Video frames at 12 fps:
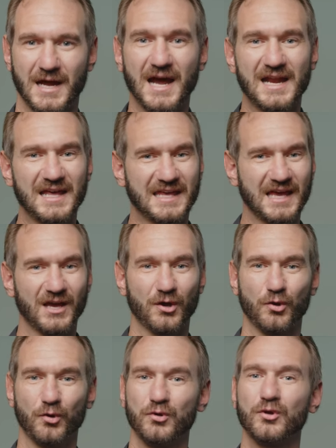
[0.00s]
I don't
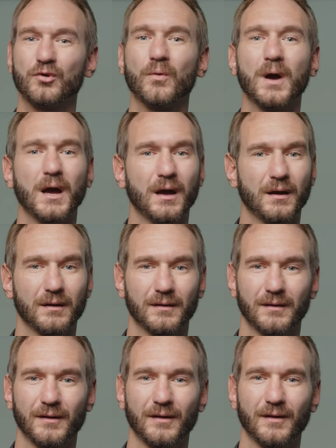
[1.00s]
care who you are.
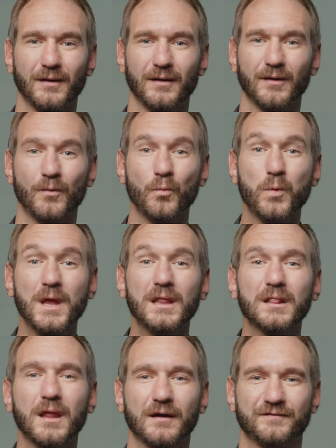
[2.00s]
We
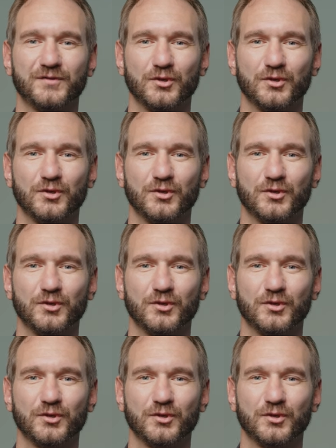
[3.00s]
love